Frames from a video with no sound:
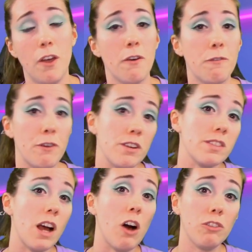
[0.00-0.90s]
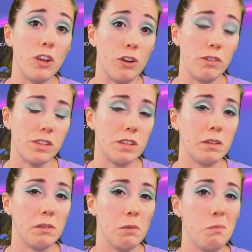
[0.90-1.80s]
First, I'll note,
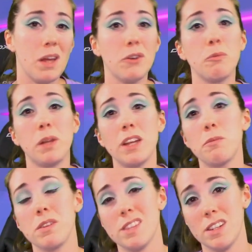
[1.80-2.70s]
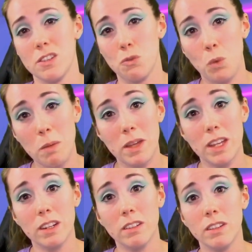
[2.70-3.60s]
men who plan to present as
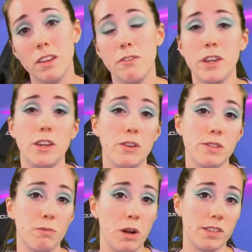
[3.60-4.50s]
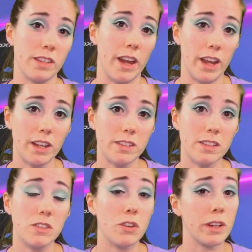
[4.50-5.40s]
women via use of
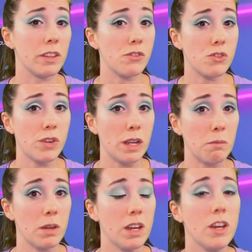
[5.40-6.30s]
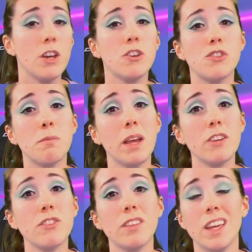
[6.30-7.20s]
prosthetics during their stream should make
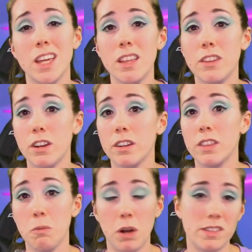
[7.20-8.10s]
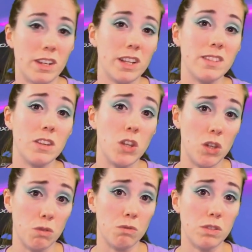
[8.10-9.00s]
sure that either the prosthetics in
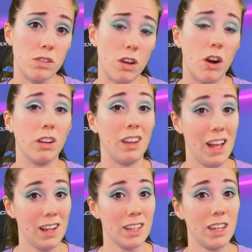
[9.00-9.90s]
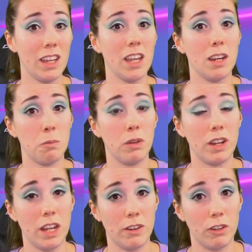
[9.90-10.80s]
use are lacking a nipple and
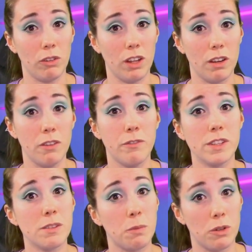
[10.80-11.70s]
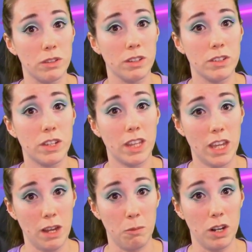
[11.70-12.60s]
areola visible to the
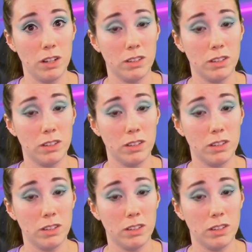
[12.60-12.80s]
camera,